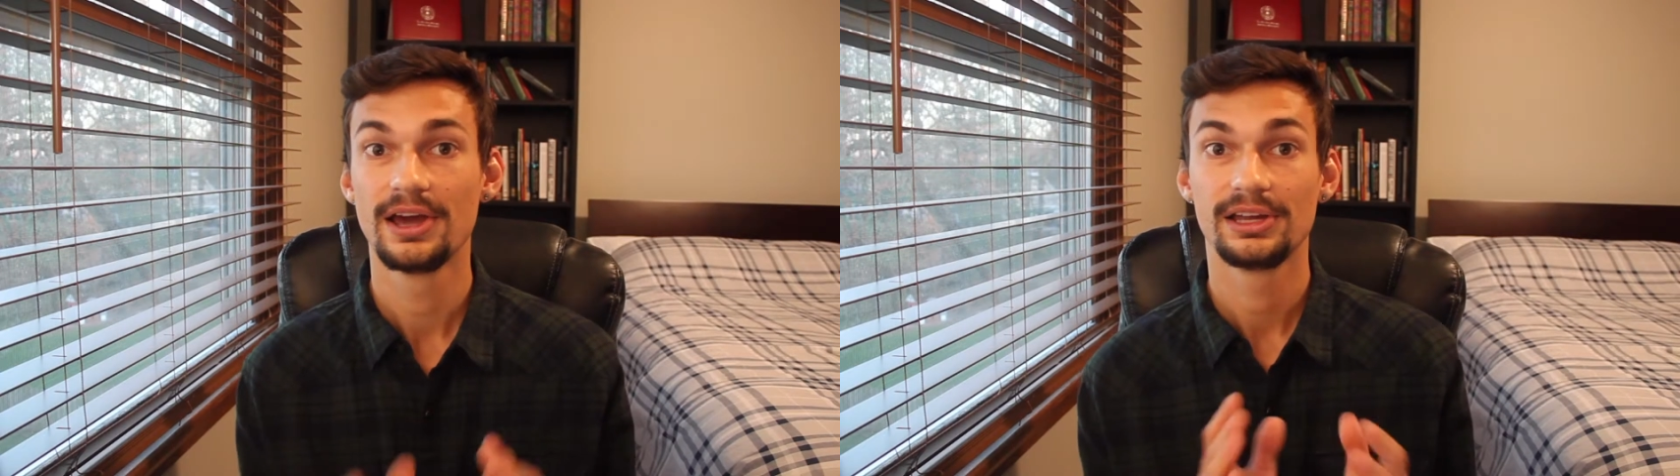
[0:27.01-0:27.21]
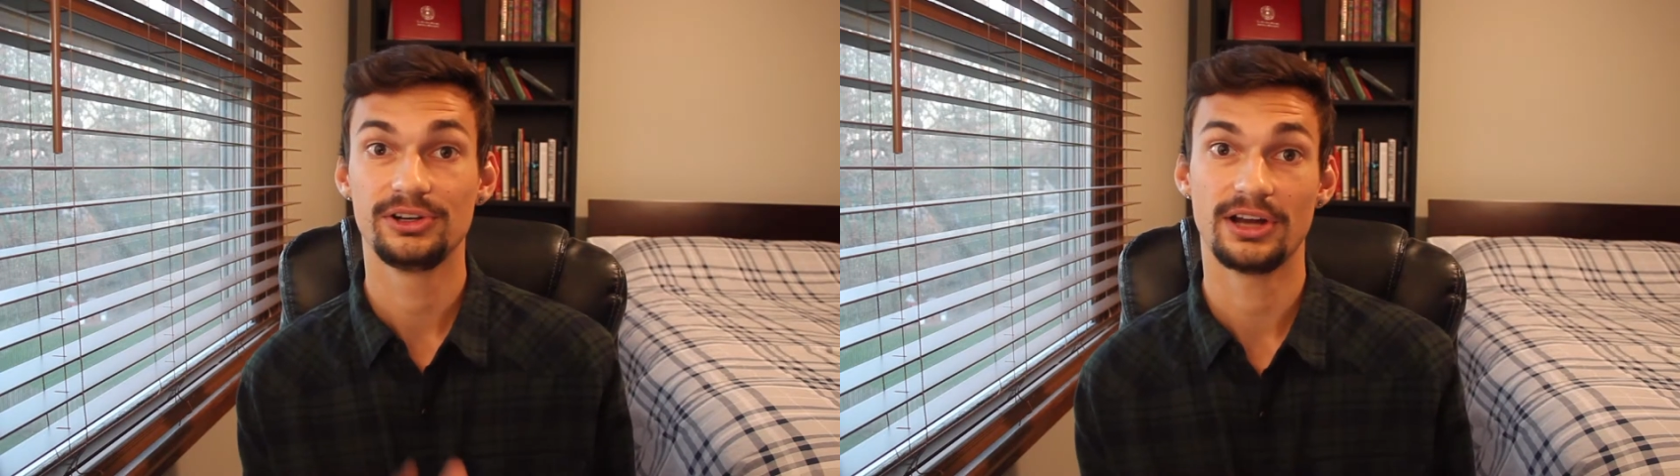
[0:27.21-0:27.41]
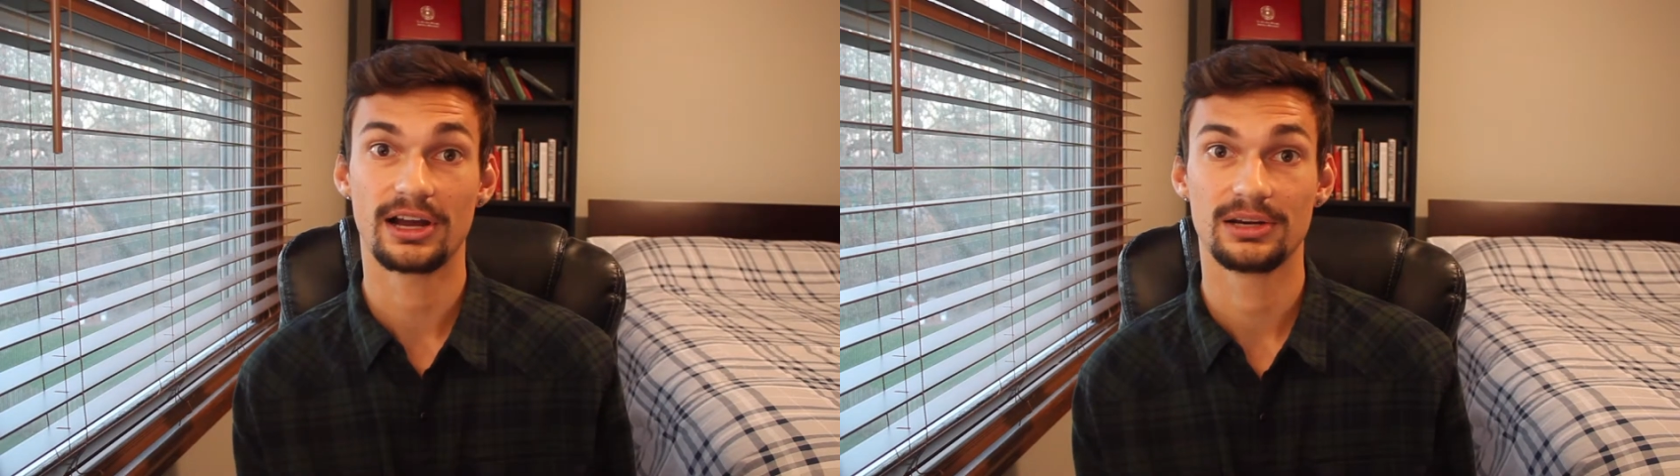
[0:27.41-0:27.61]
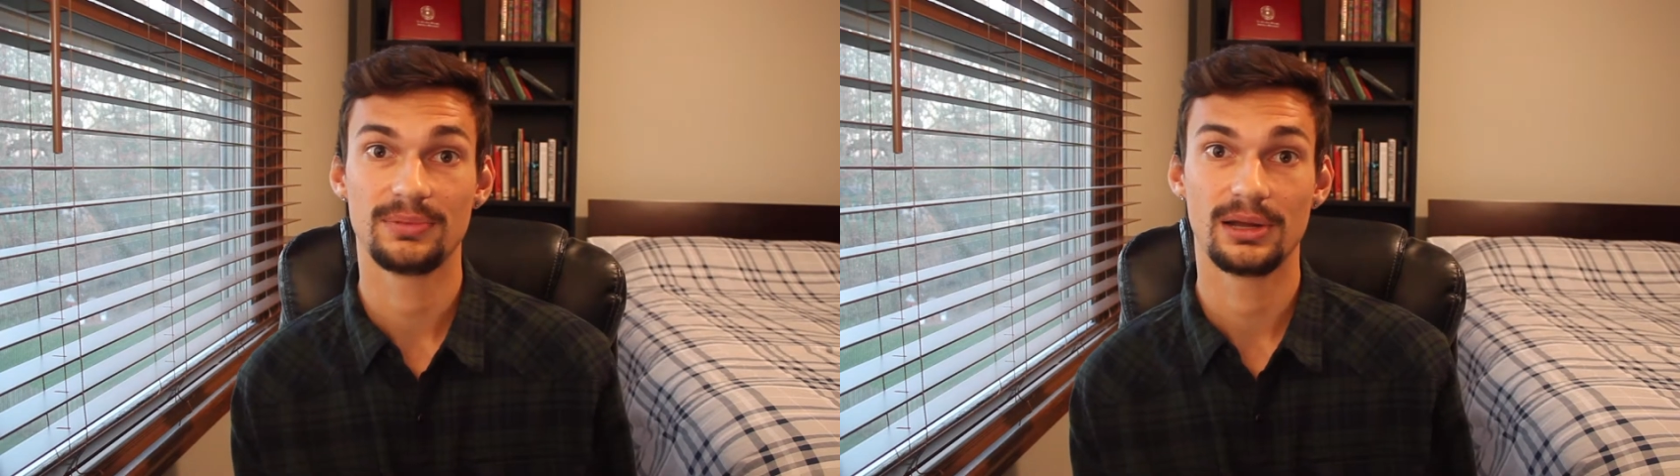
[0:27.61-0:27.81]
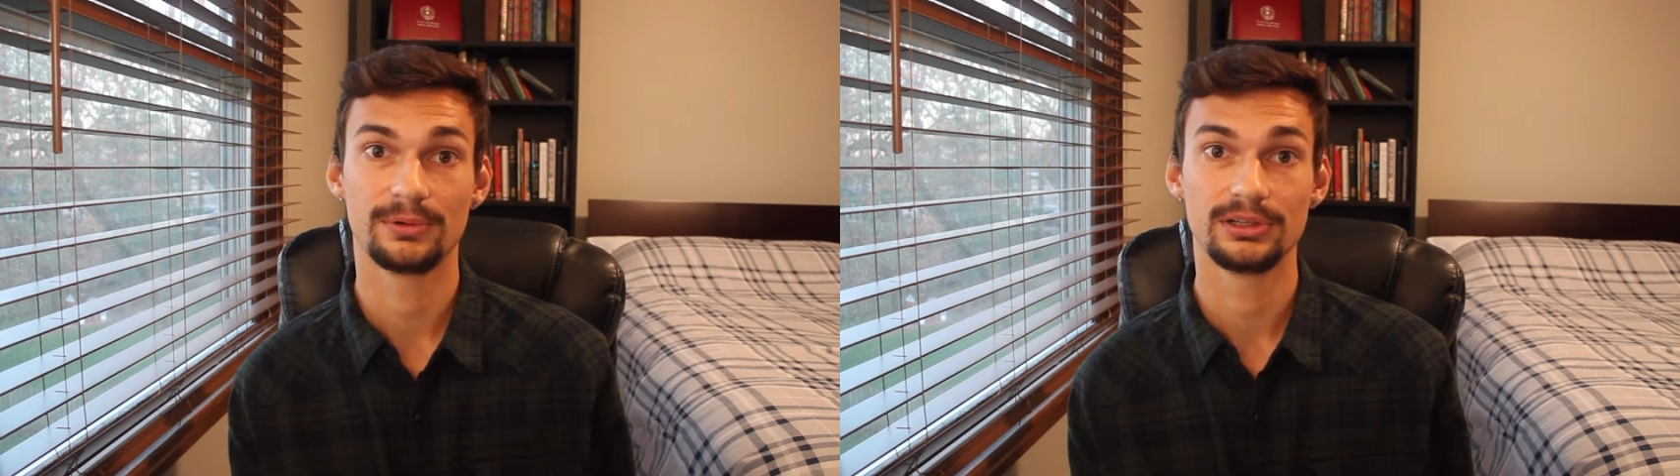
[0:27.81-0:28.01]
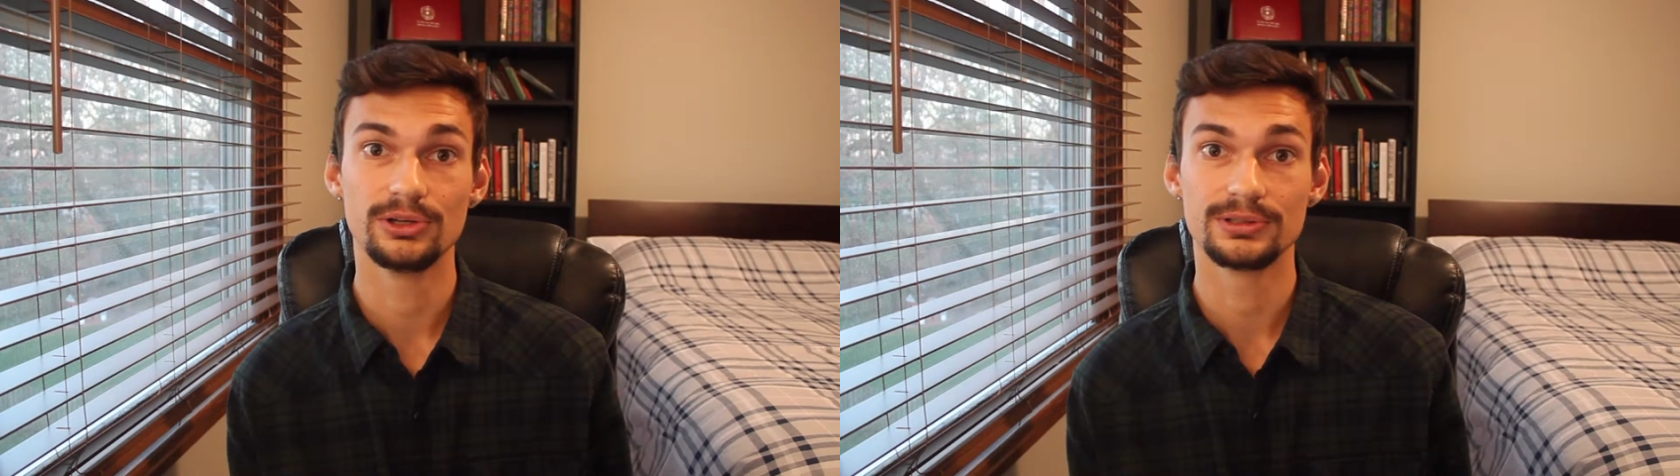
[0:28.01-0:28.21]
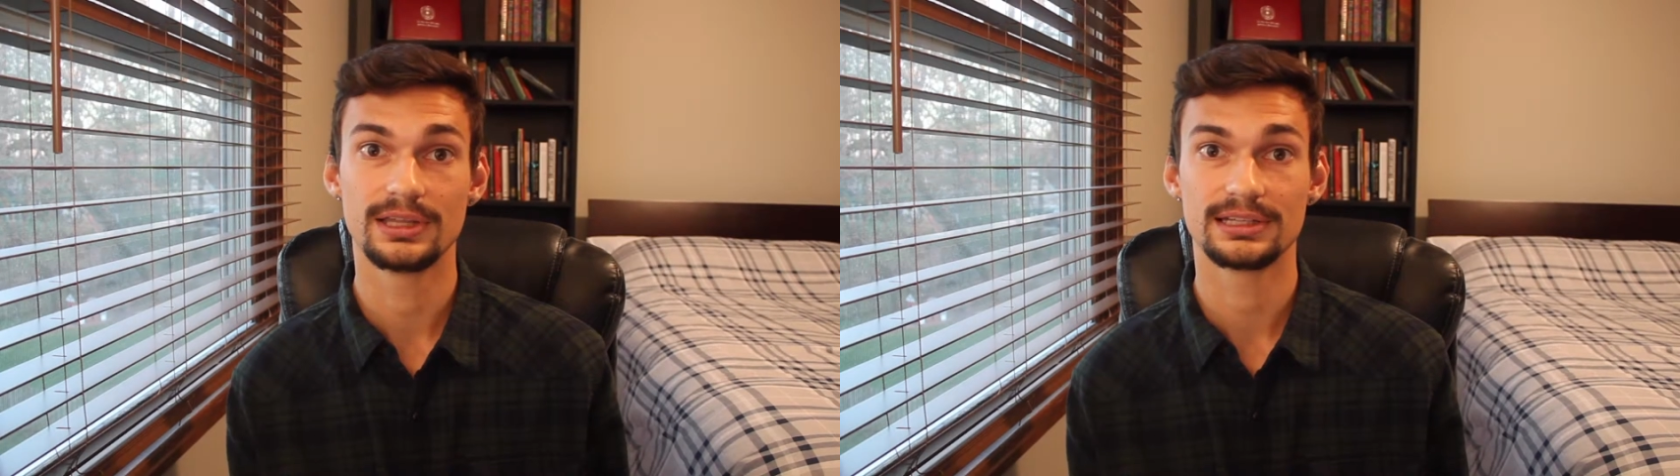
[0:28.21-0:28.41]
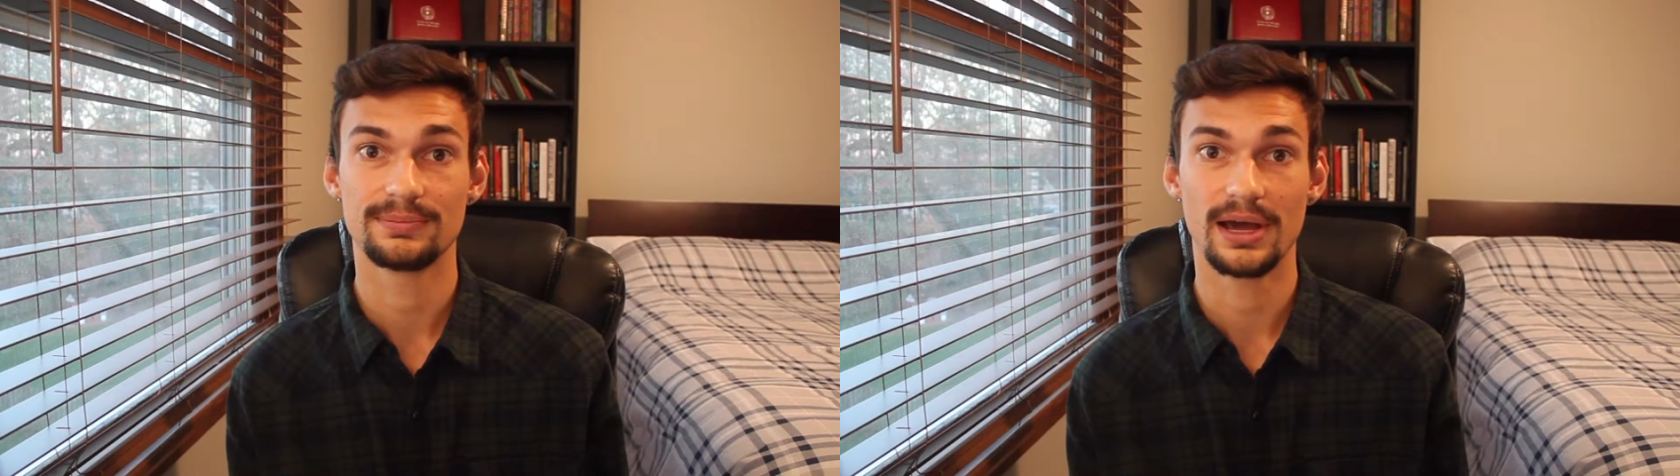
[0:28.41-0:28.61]
you're not going to be able to use
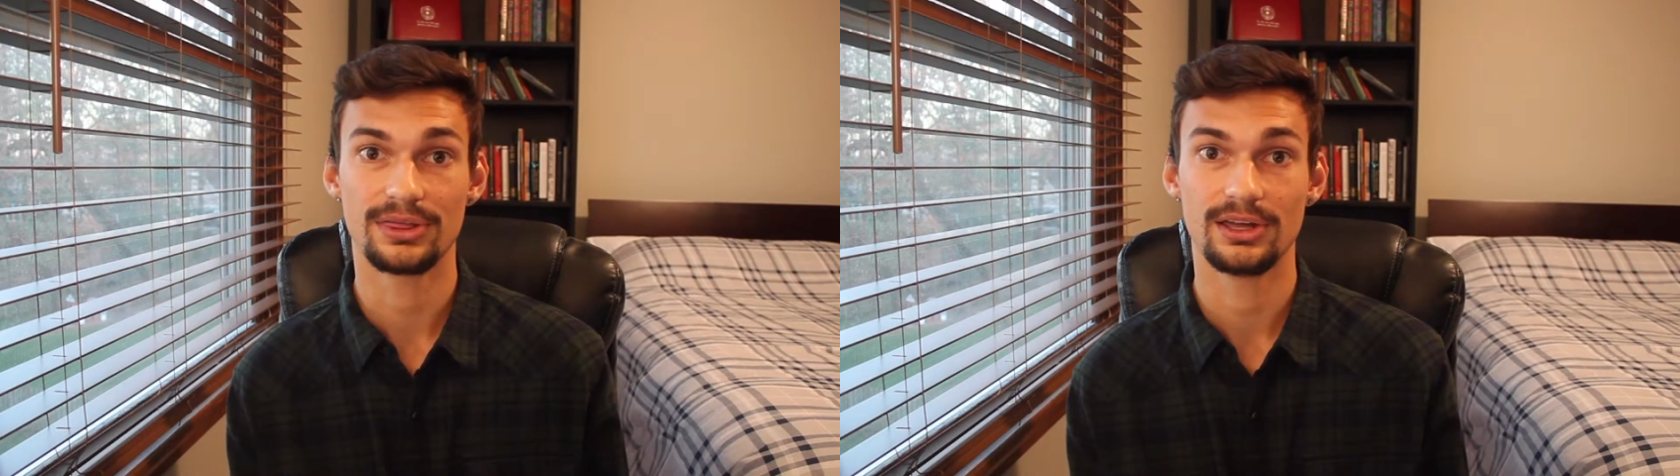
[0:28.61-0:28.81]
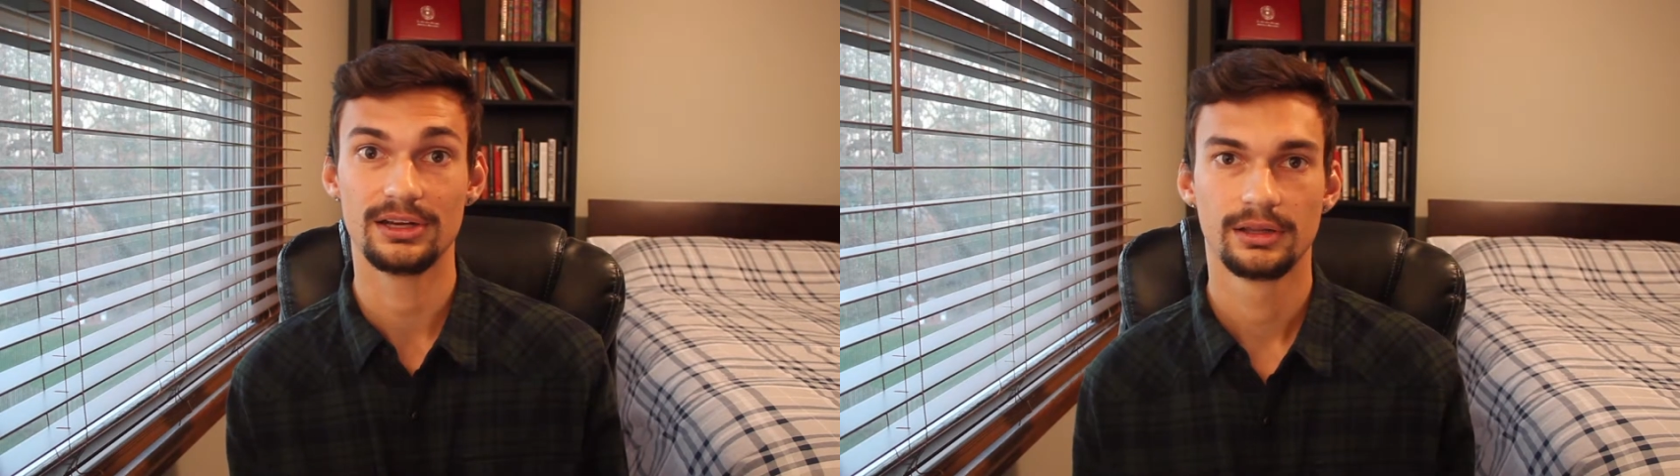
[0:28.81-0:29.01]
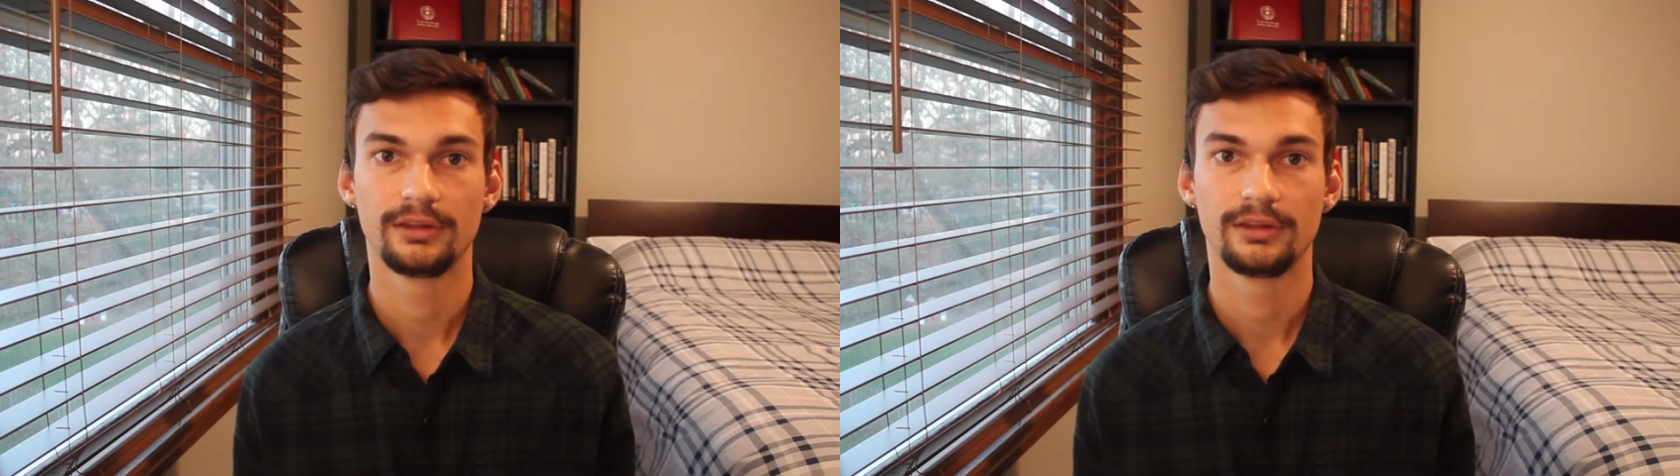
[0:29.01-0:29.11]
this method.